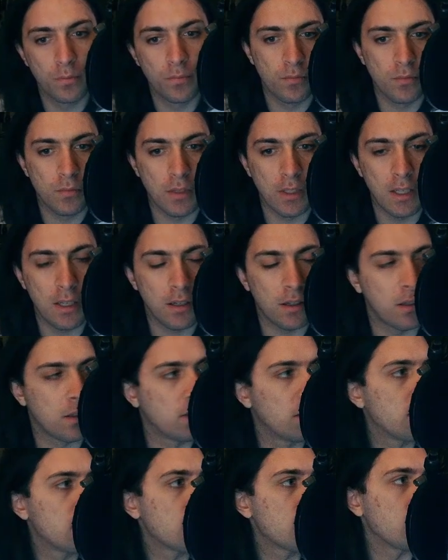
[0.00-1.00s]
Yeah,
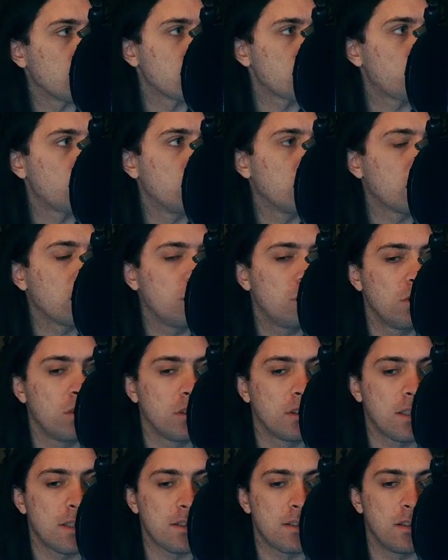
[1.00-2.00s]
sounds pretty
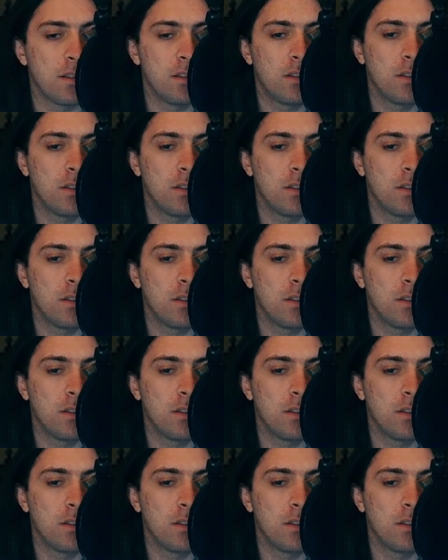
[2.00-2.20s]
cool, doesn't it?